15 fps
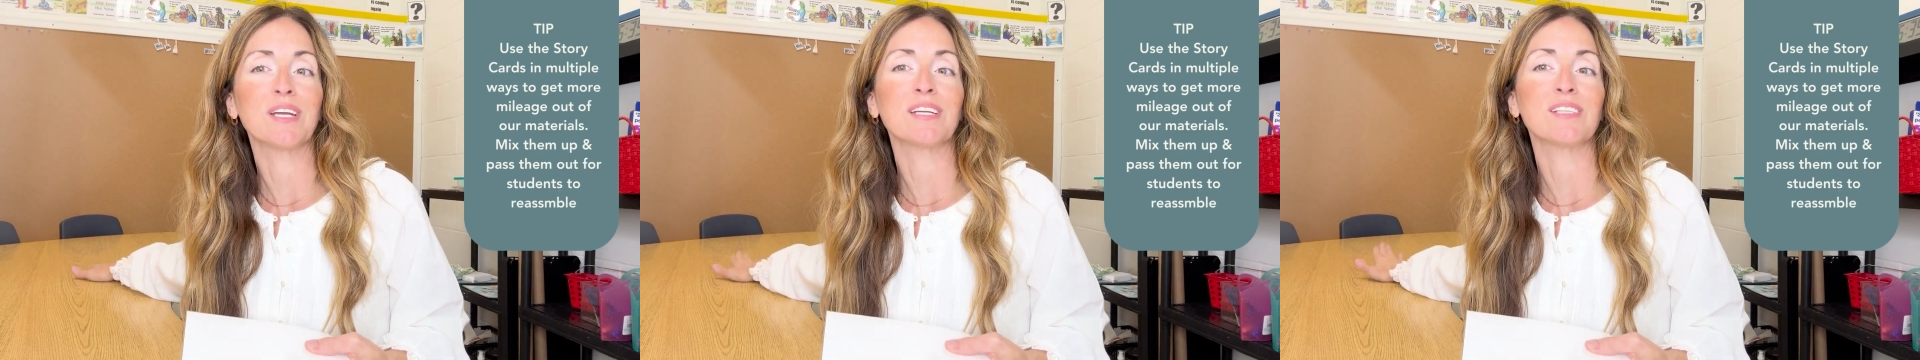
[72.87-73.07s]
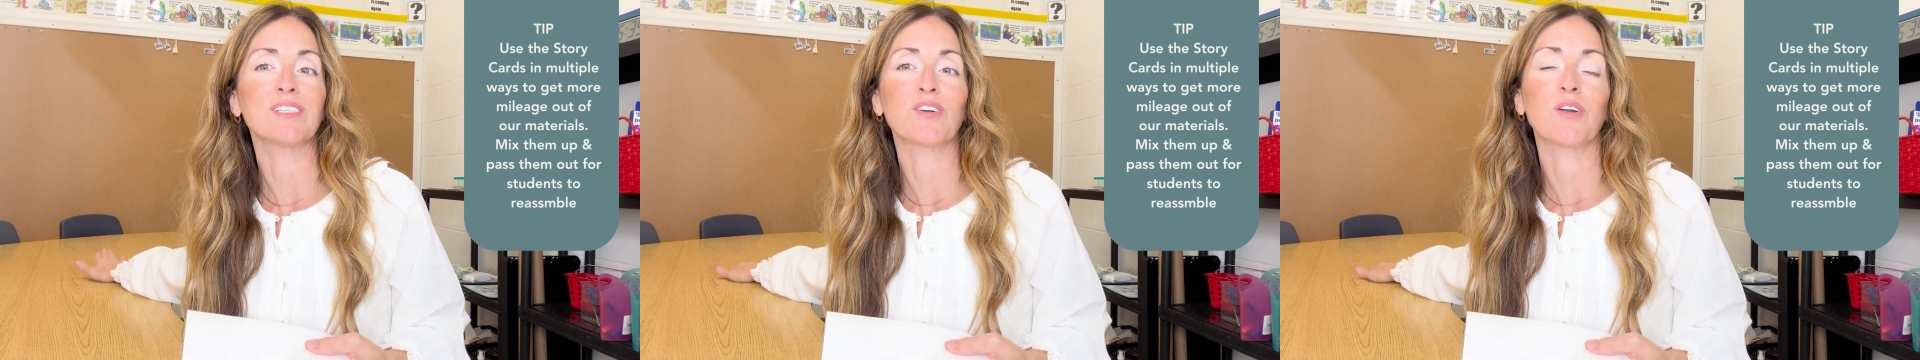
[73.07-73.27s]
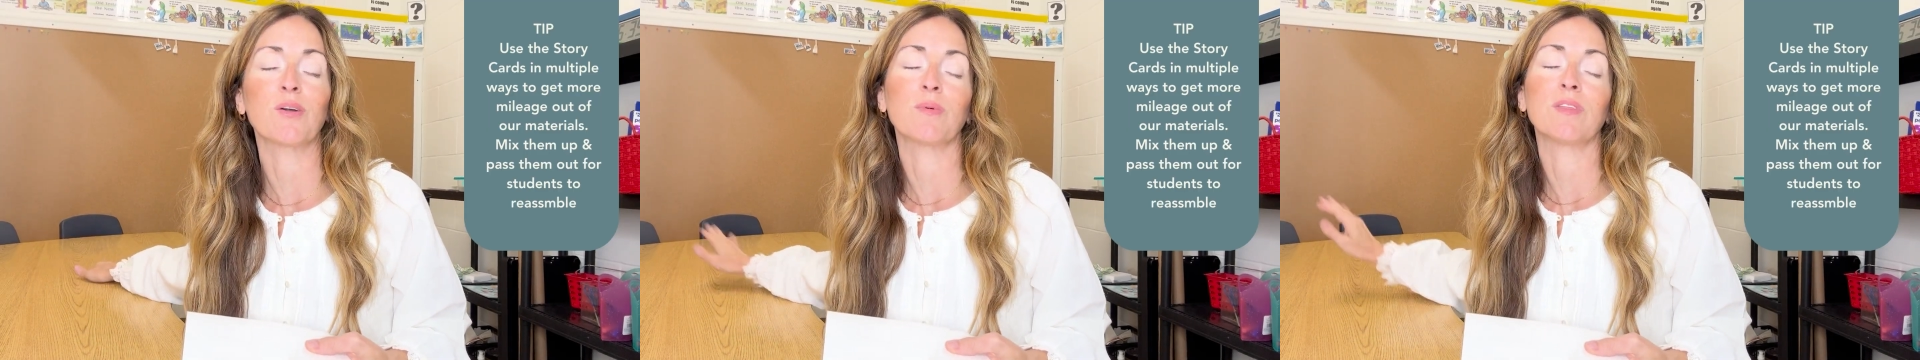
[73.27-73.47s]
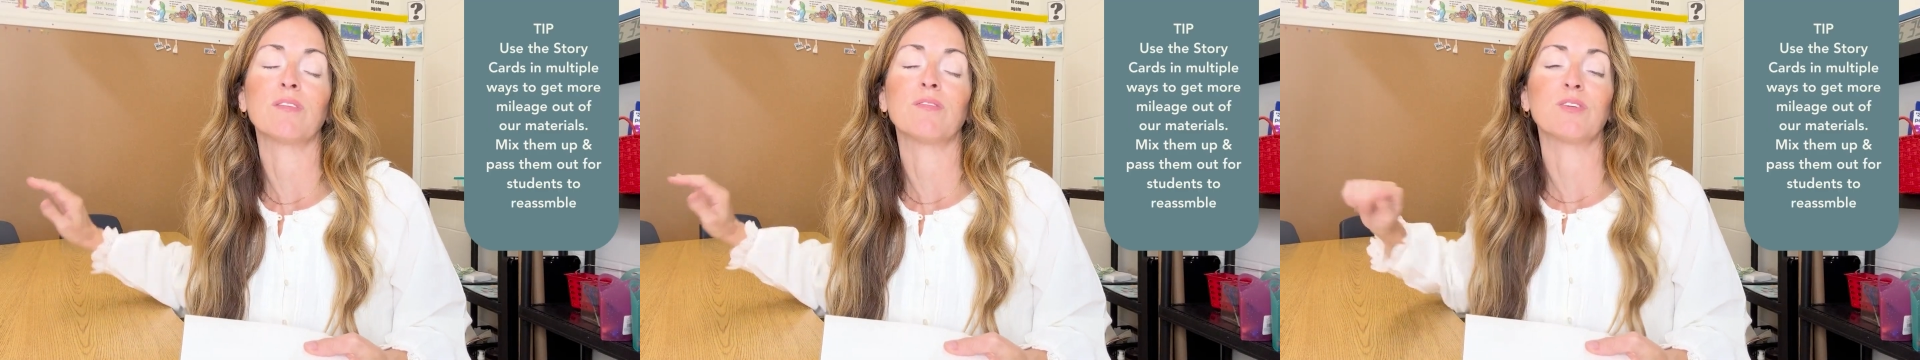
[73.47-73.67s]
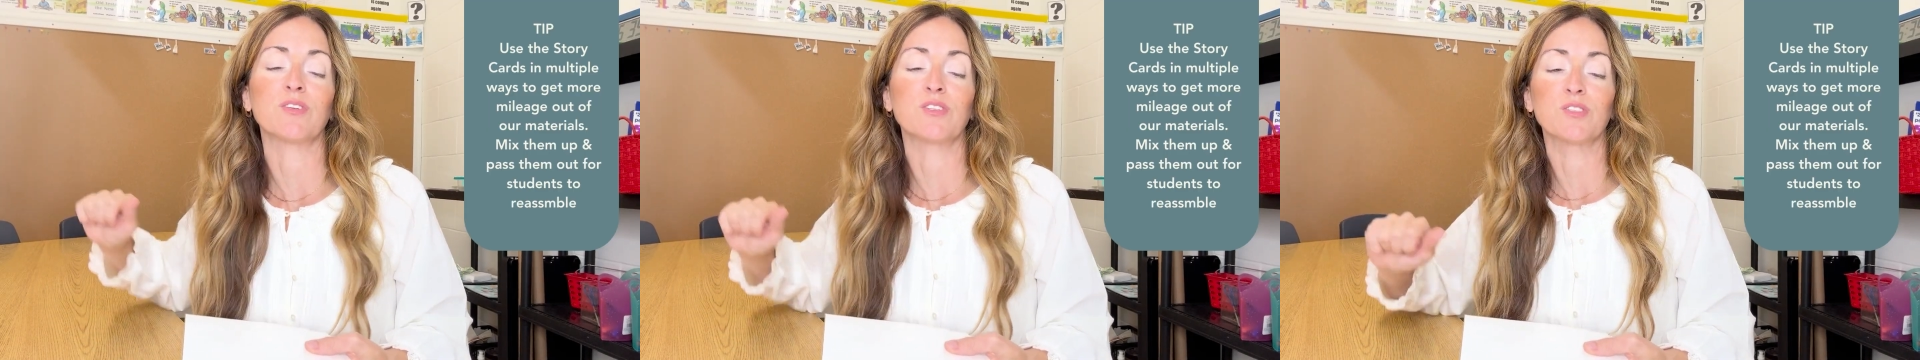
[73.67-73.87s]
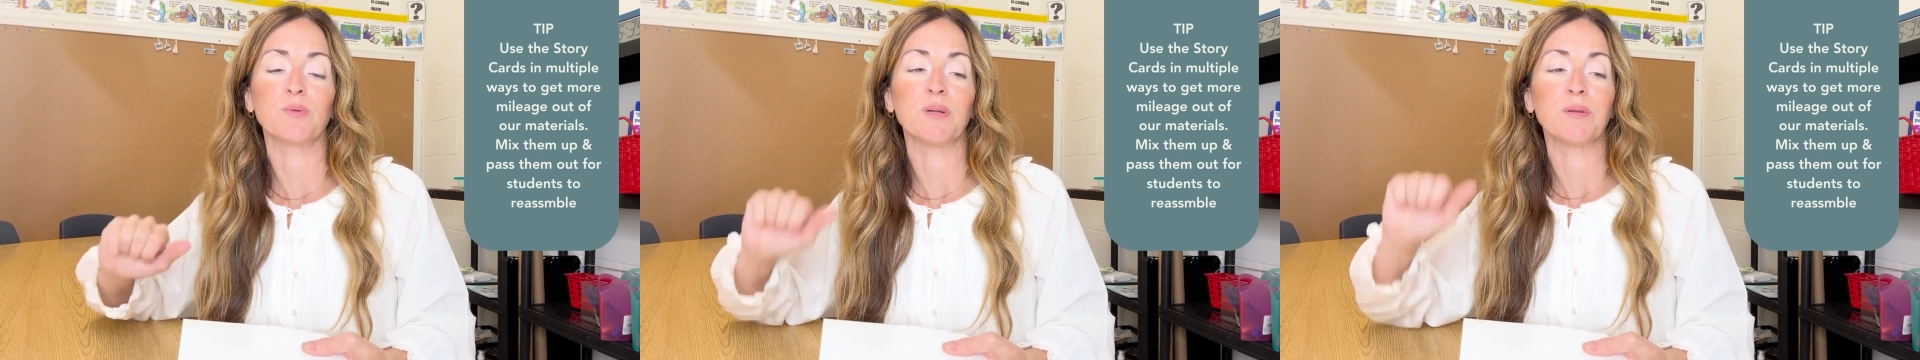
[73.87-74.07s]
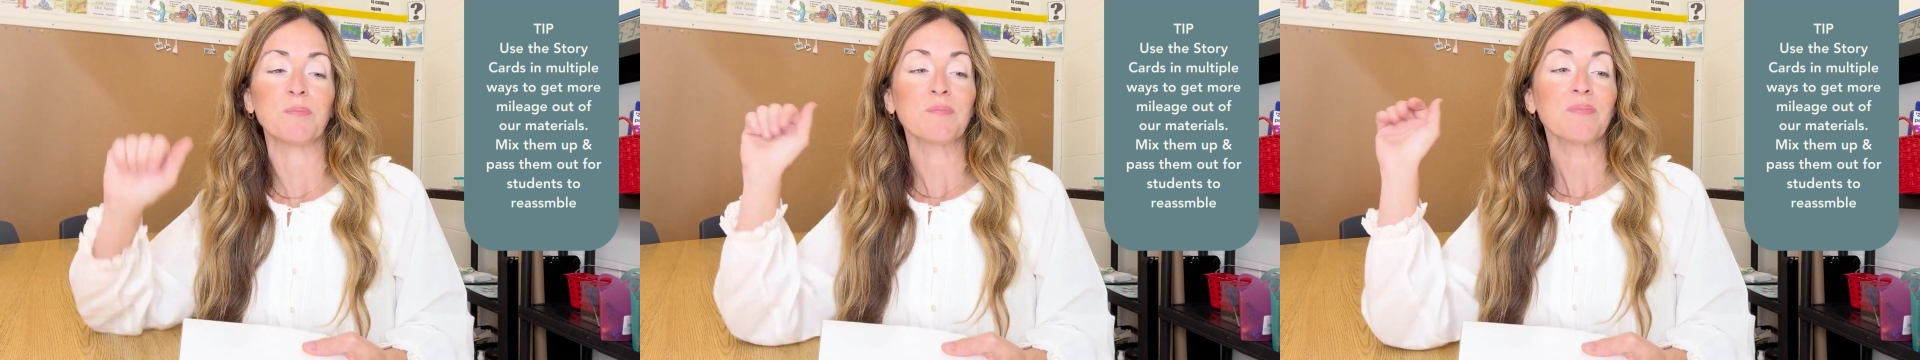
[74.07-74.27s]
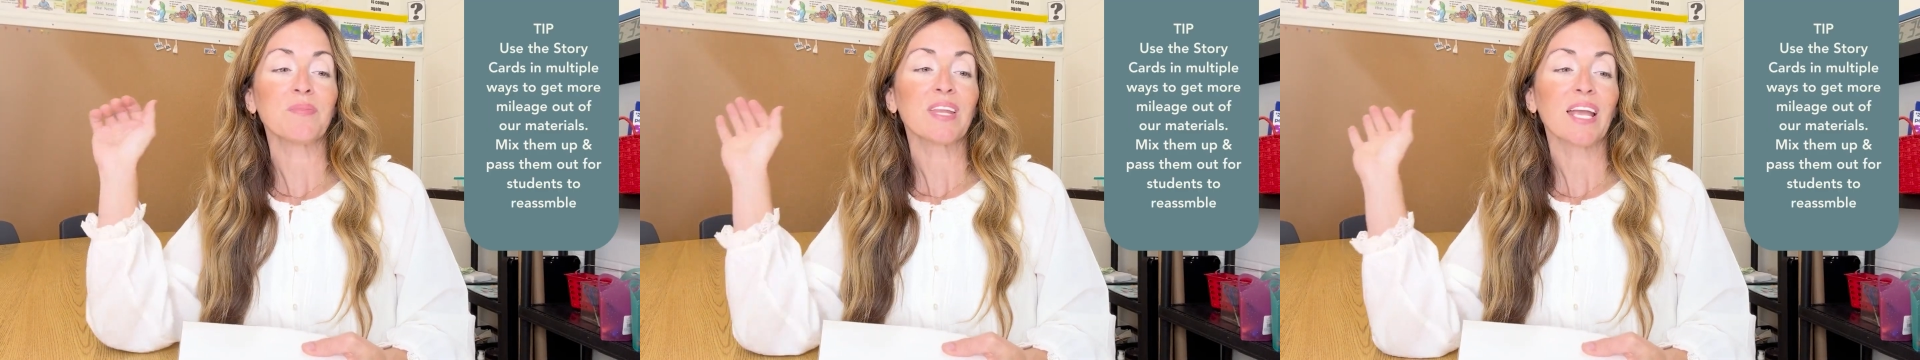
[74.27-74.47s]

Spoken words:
can start with the first one,